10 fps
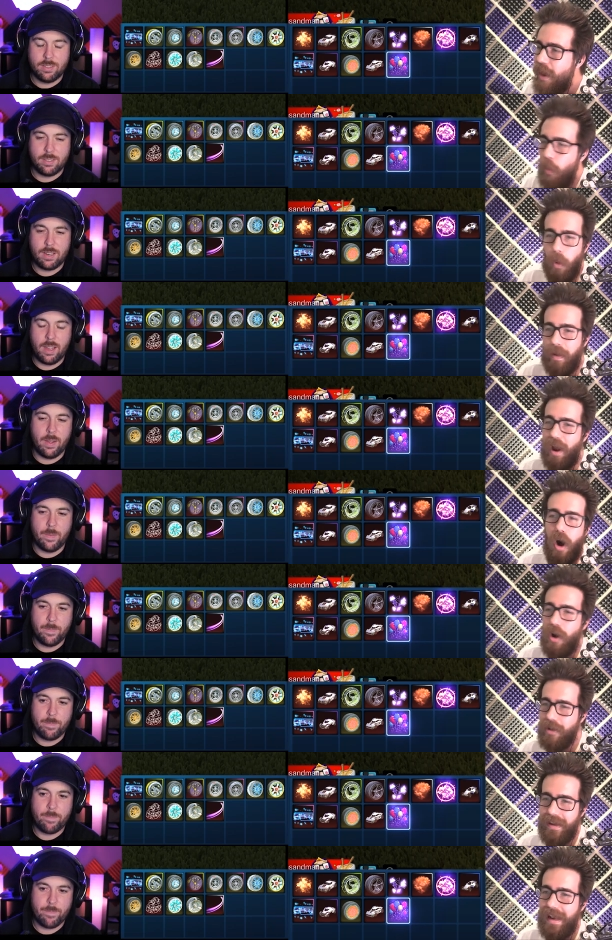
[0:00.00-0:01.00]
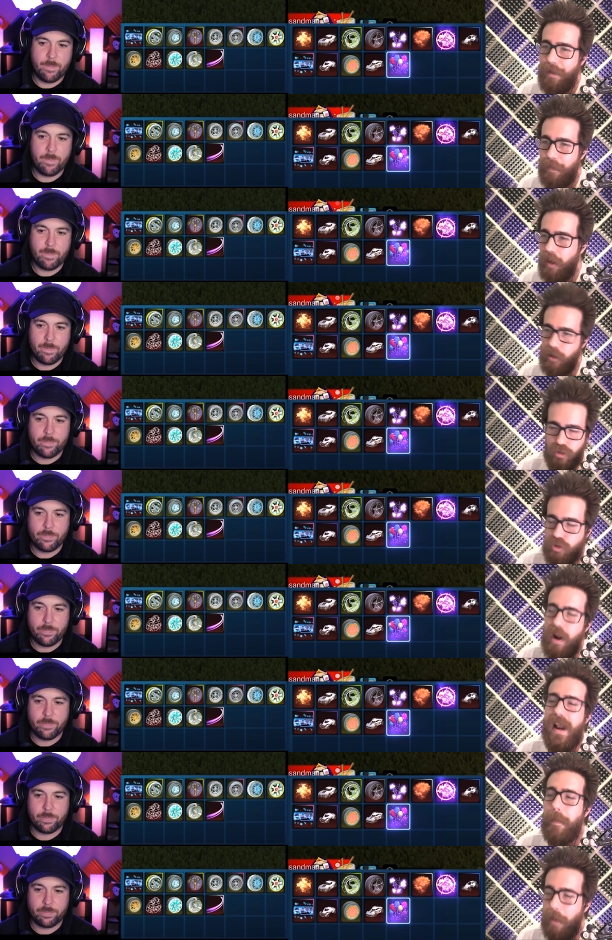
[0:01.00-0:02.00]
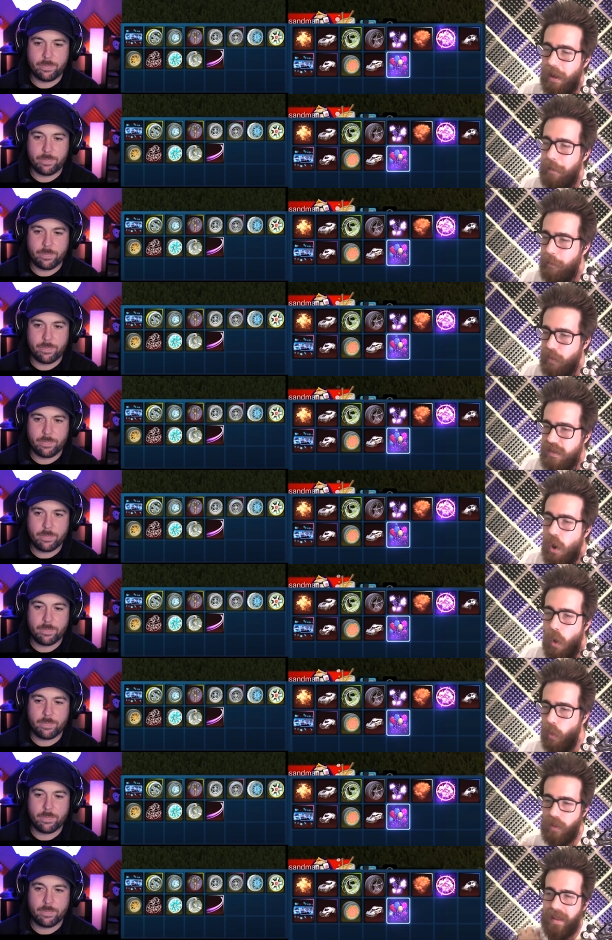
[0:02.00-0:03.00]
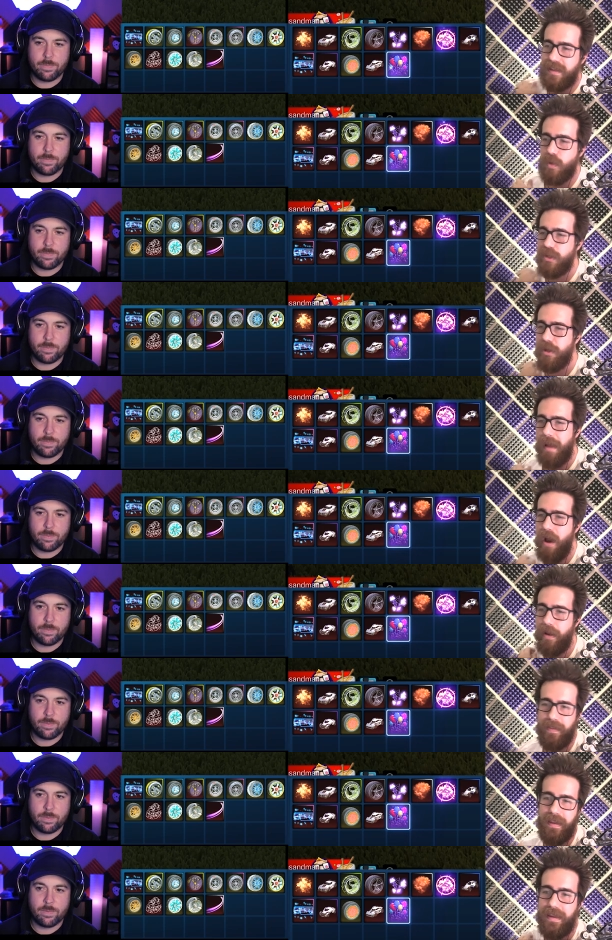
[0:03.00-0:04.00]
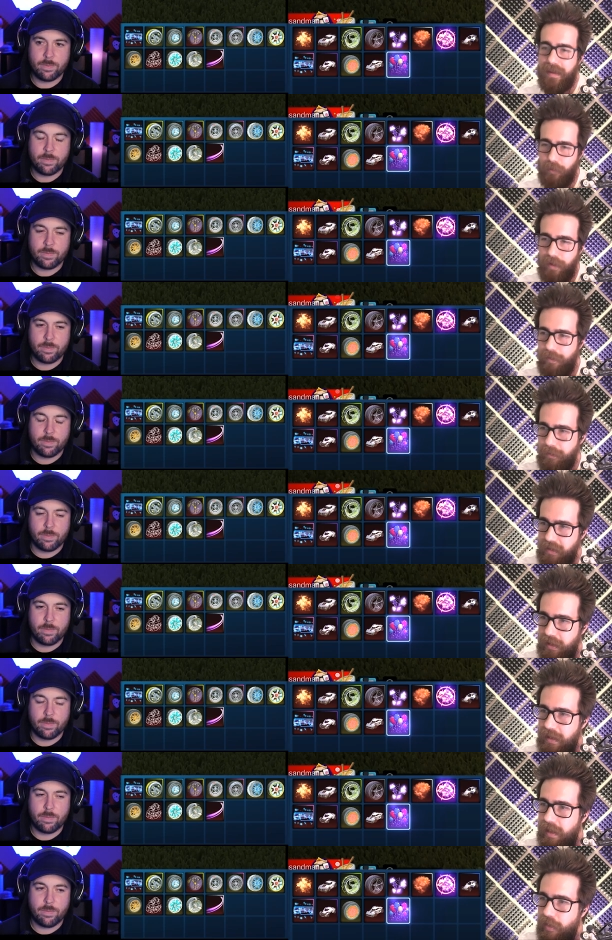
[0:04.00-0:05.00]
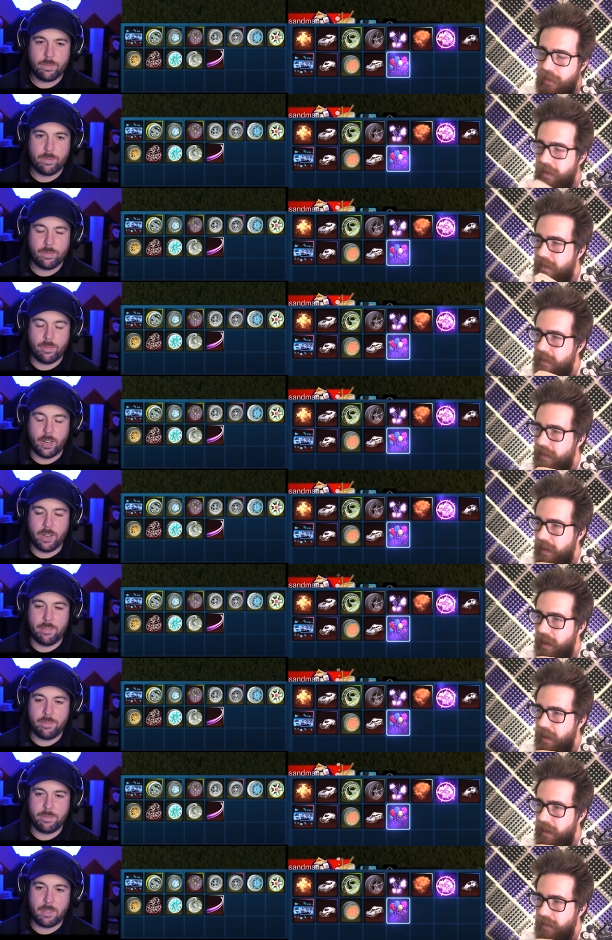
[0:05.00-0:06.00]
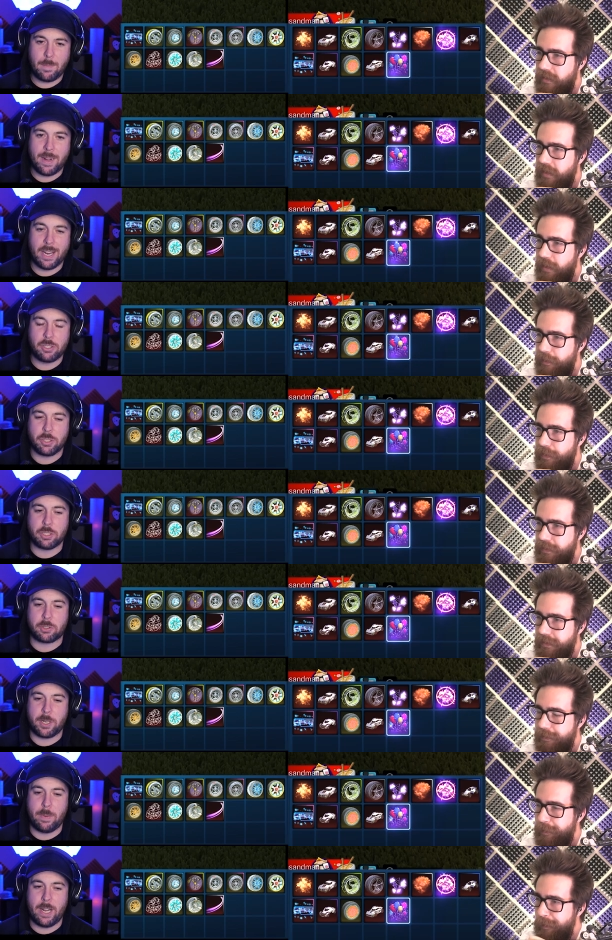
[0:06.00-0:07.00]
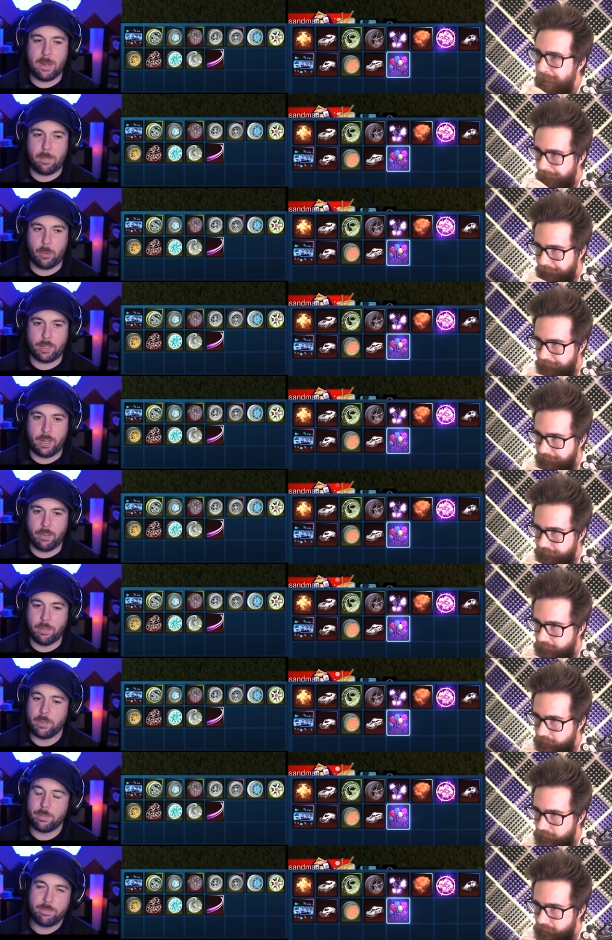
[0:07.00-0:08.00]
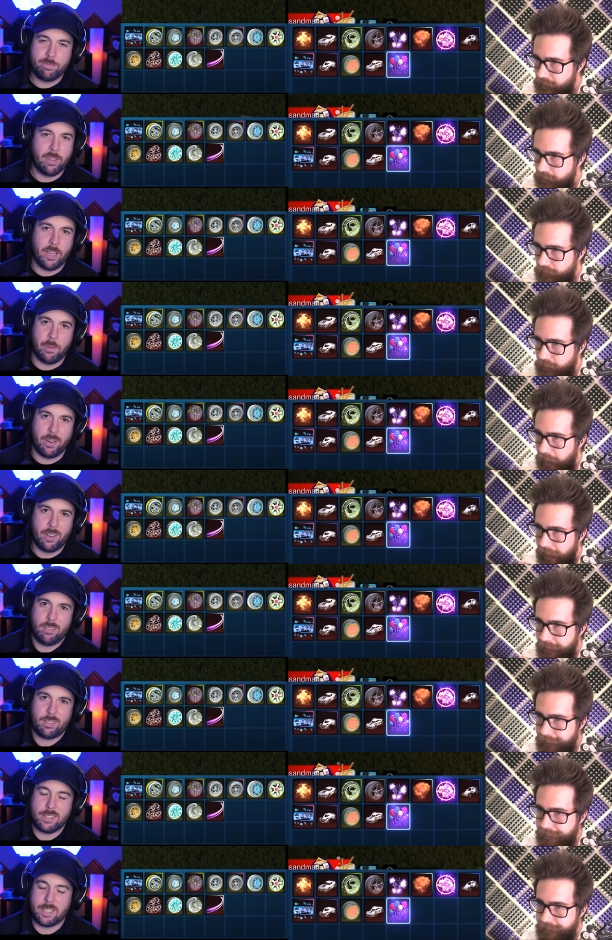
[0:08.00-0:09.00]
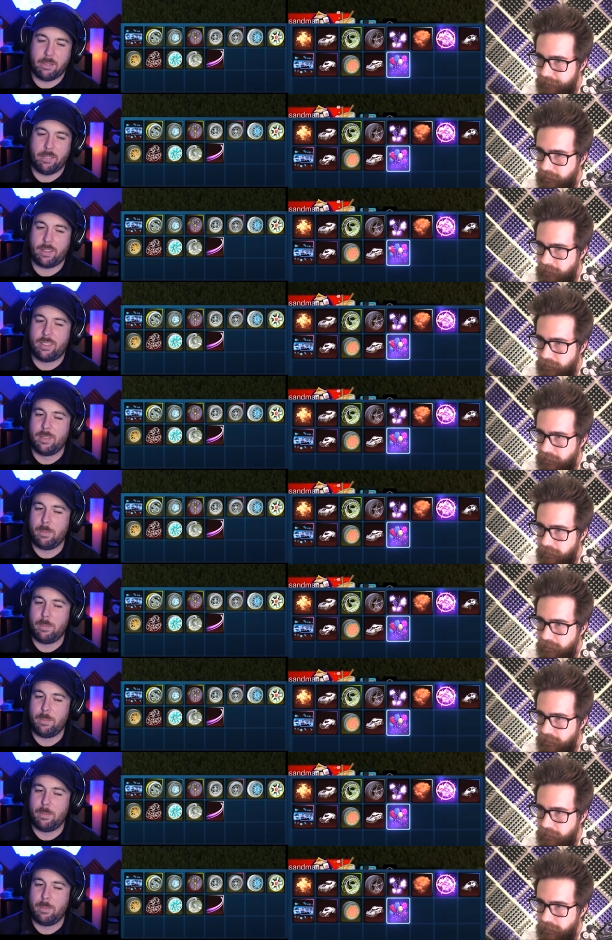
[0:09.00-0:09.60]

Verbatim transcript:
Speaker 1: where we yeah. all clean up or trade up our imports or like switch them out and like get rid of them to like another.
Speaker 2: Uh, right. Uh, you know. I mean, I usually just trade mine up or get rid of them anyway because I don't like